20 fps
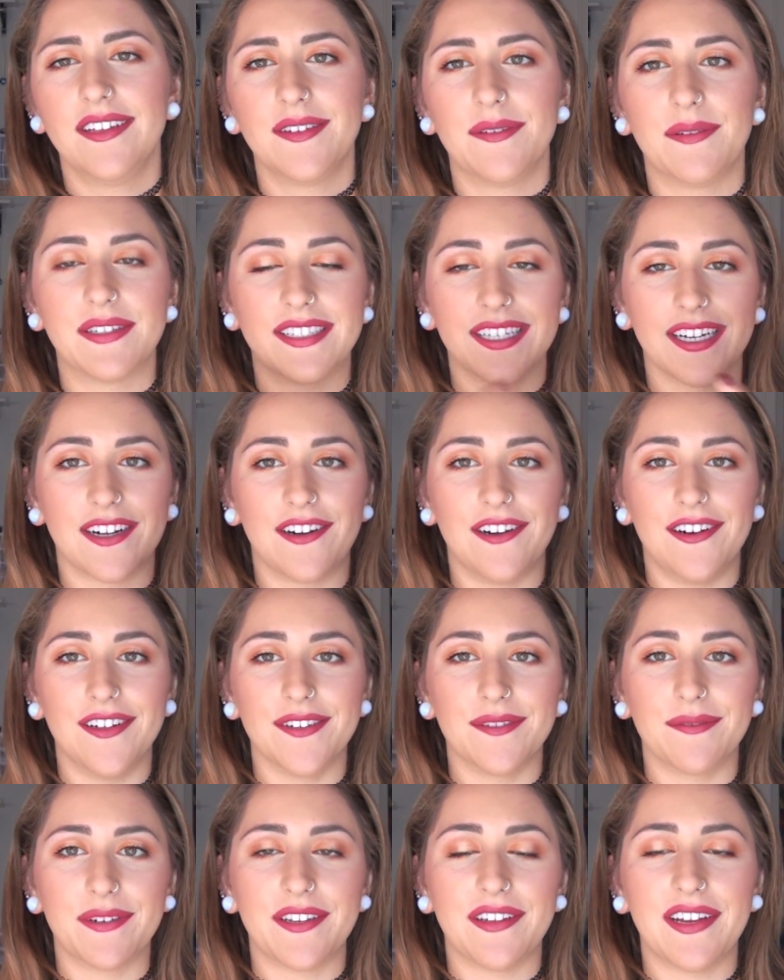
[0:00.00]
what's that
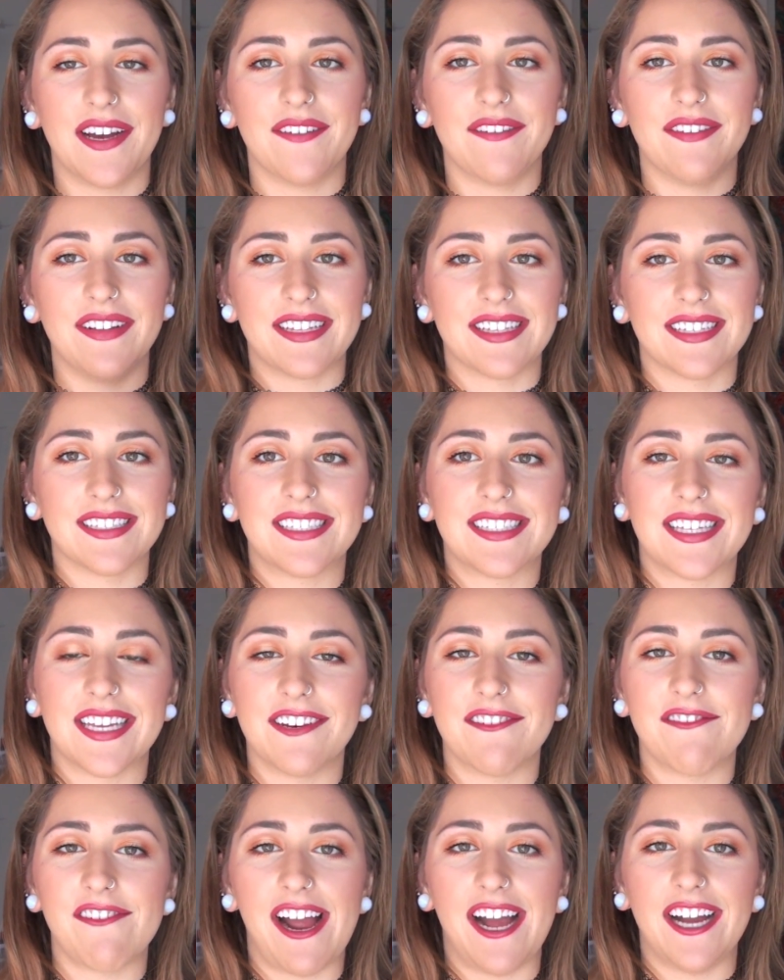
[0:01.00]
called? When you have like a
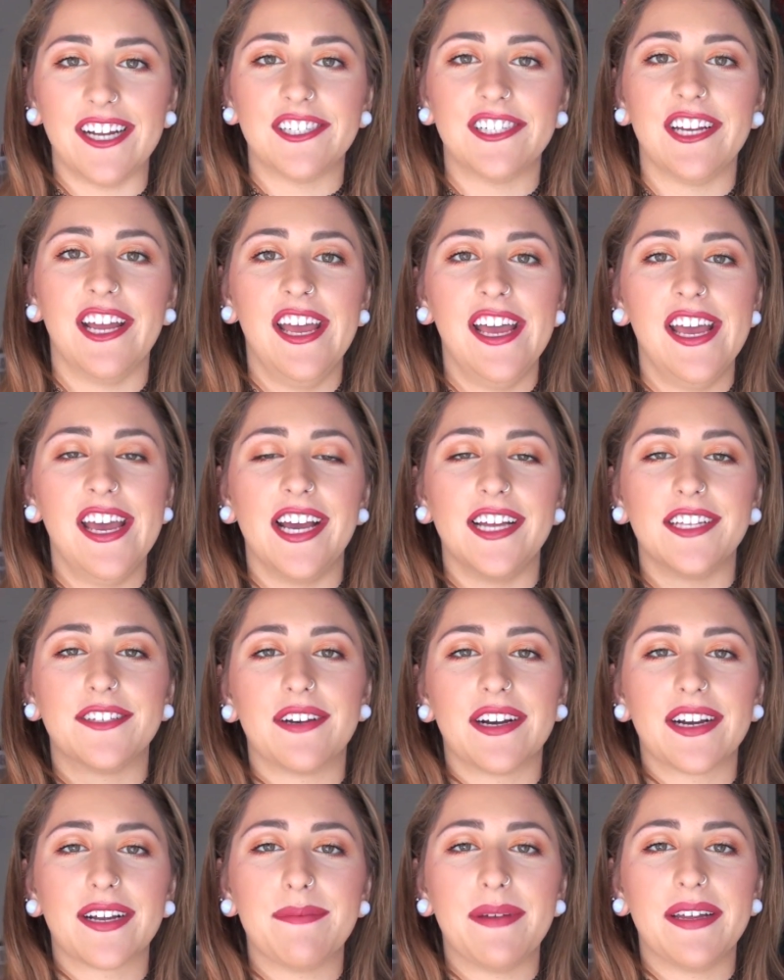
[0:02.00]
skin rash, it's
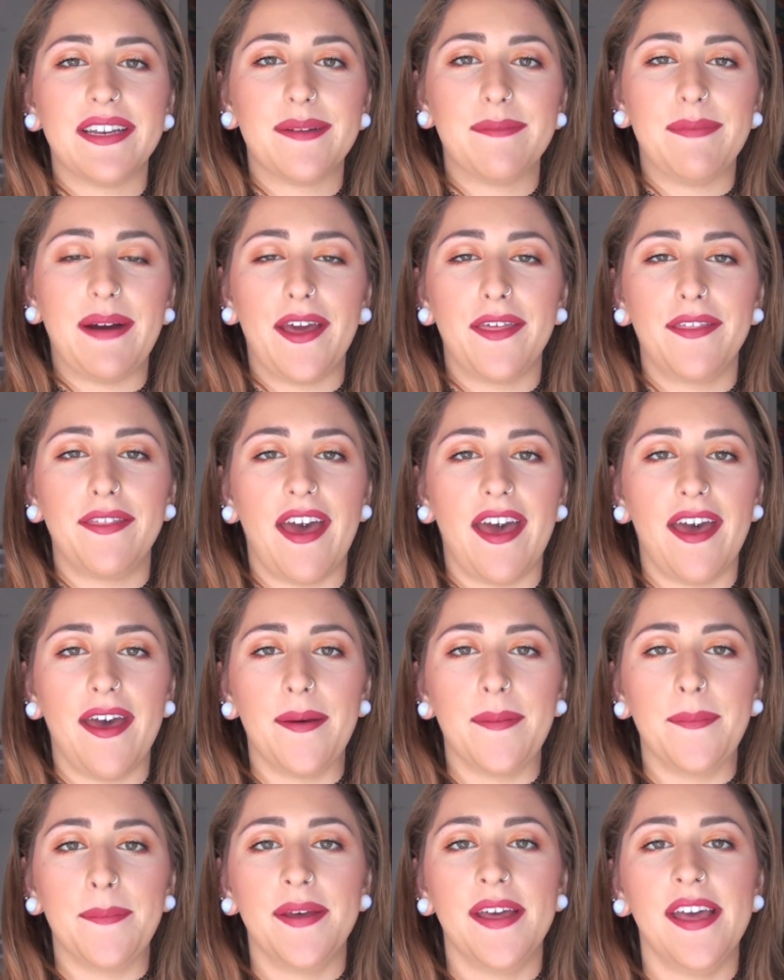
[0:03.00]
recommended by
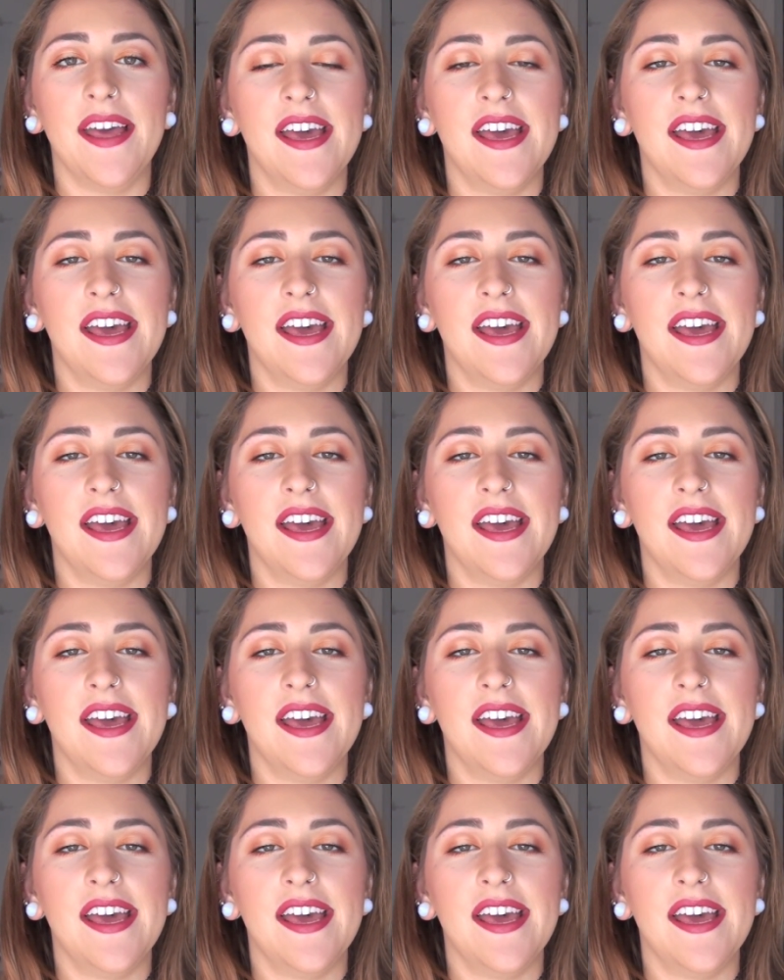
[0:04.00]
them.